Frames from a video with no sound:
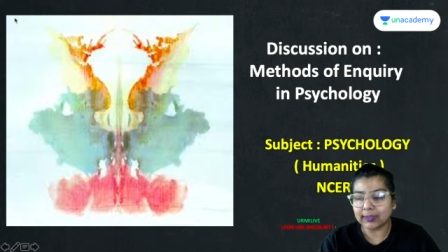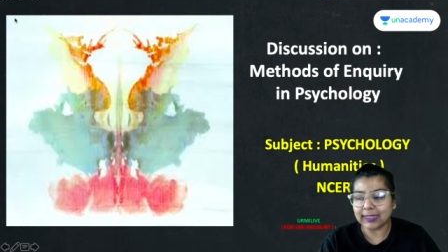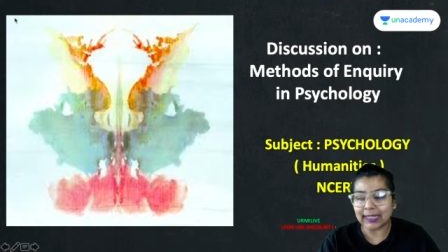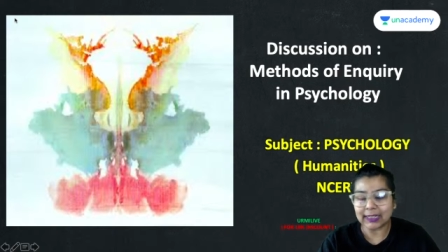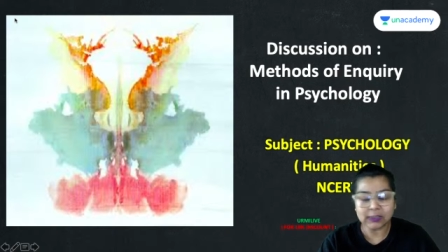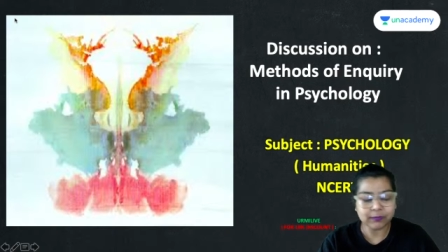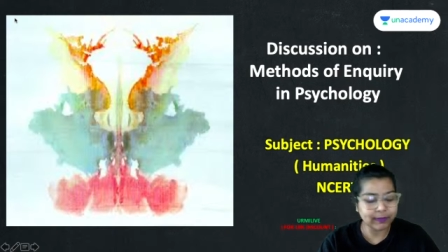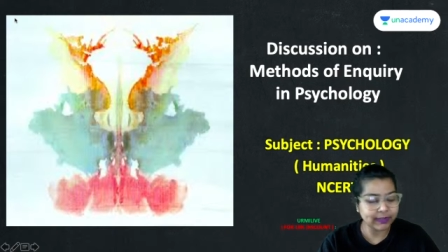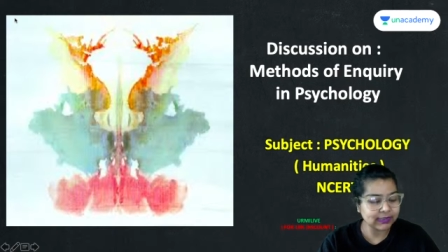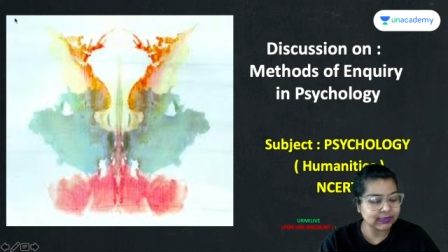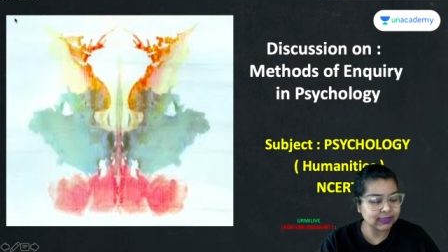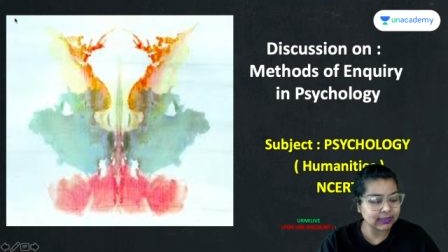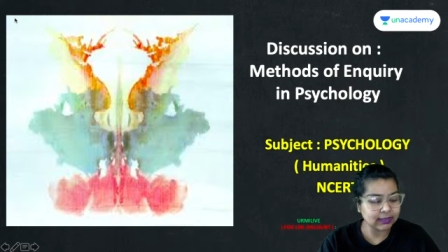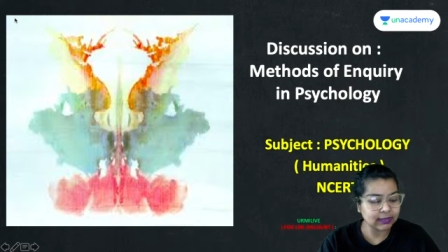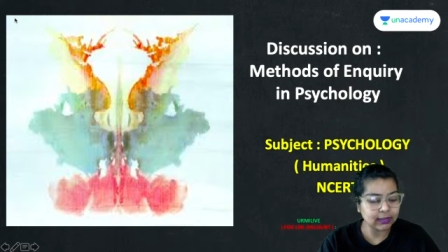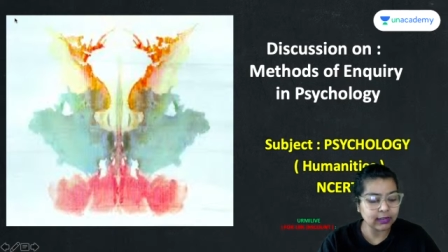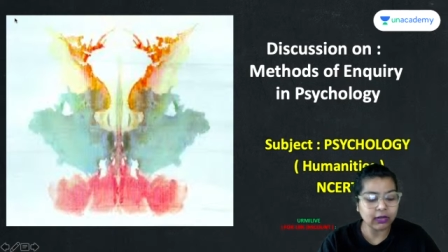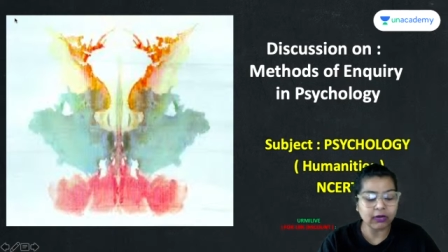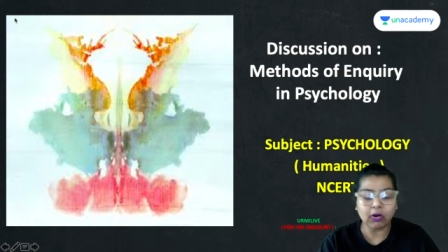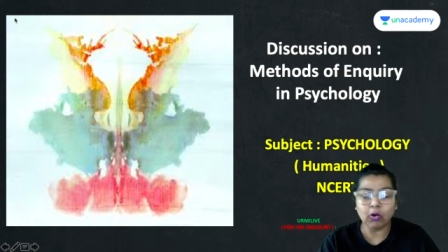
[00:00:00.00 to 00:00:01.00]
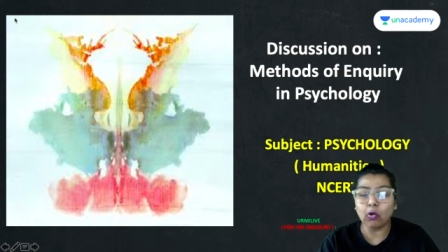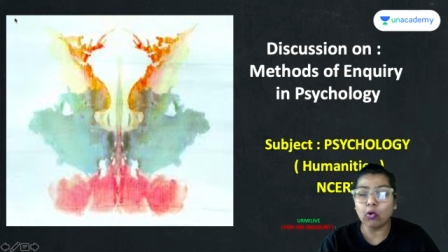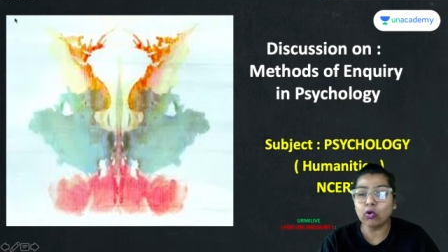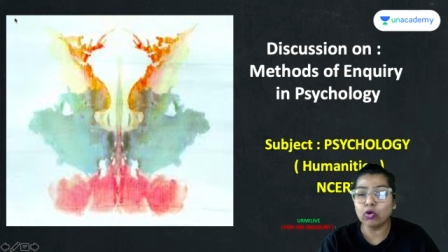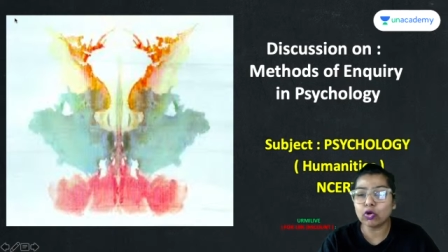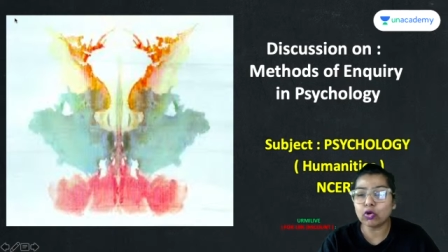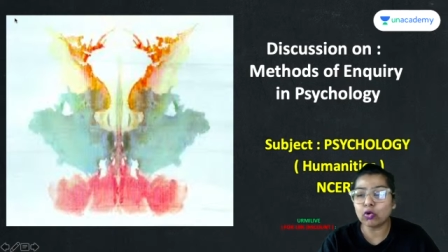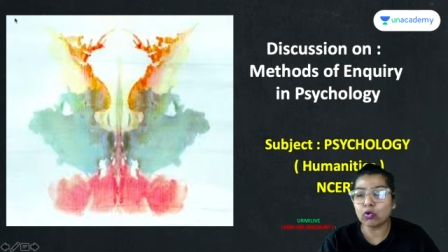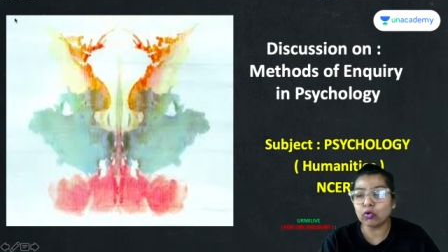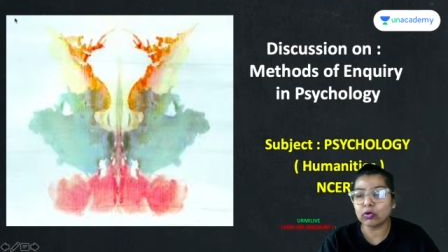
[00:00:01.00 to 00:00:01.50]
That's basically a
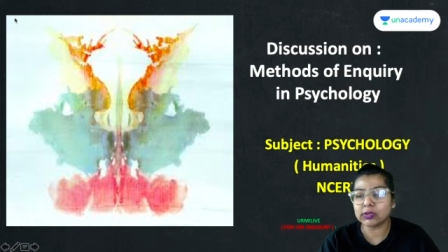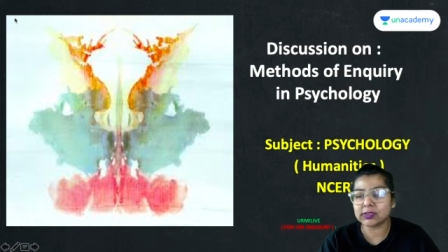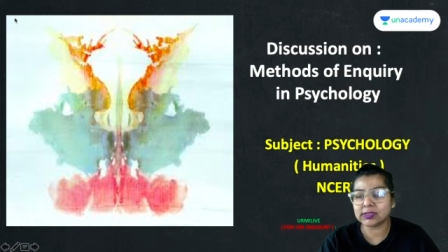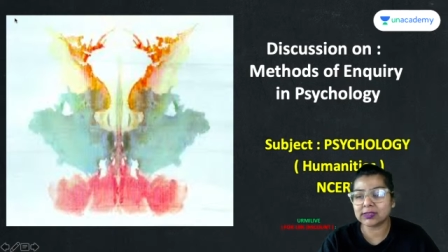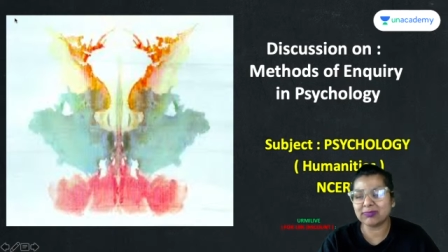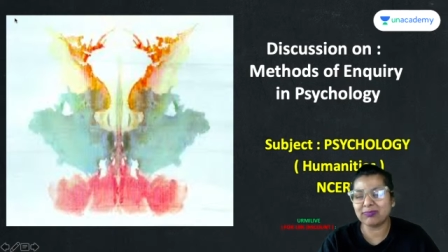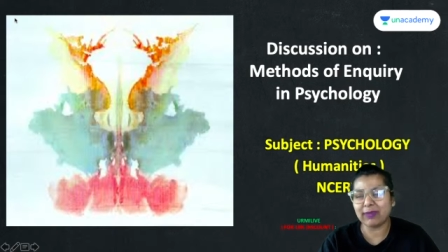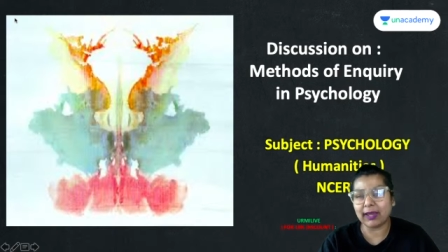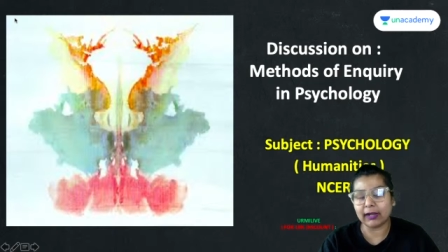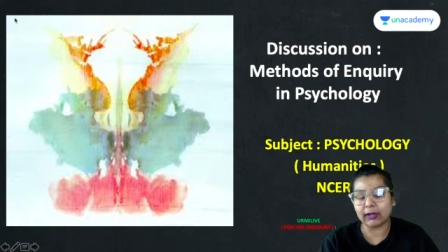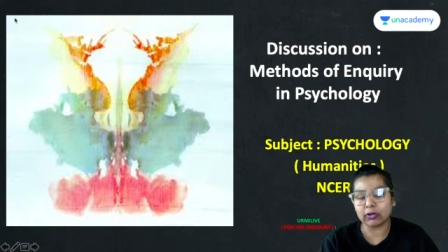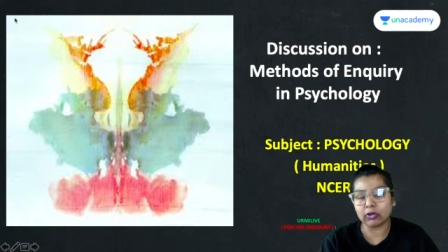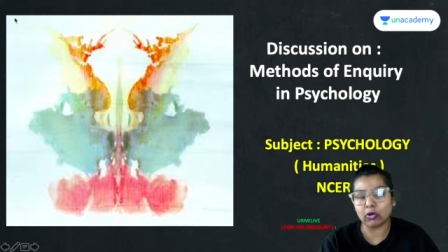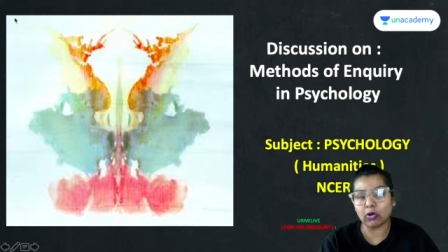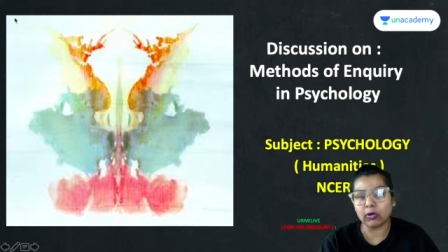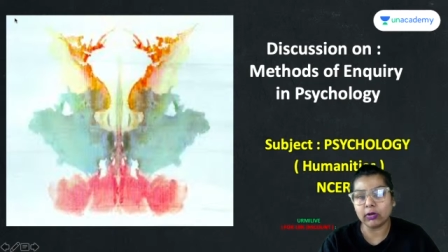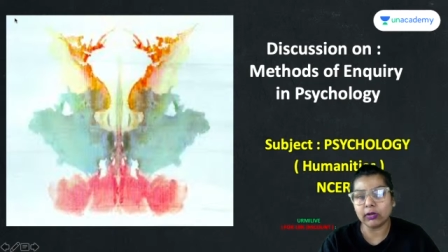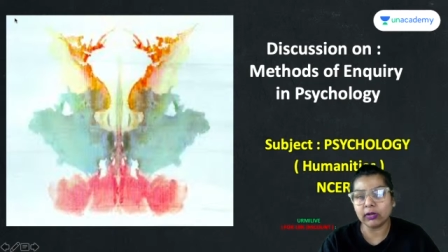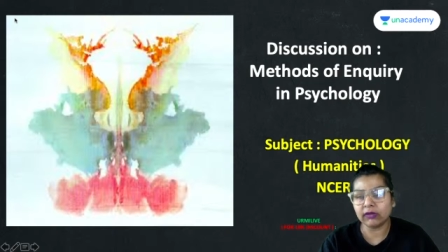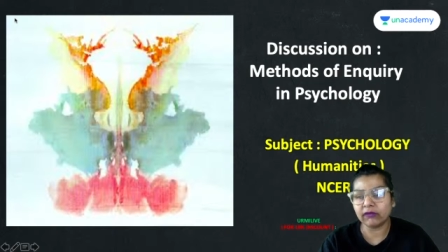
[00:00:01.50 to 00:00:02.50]
whole course marathon.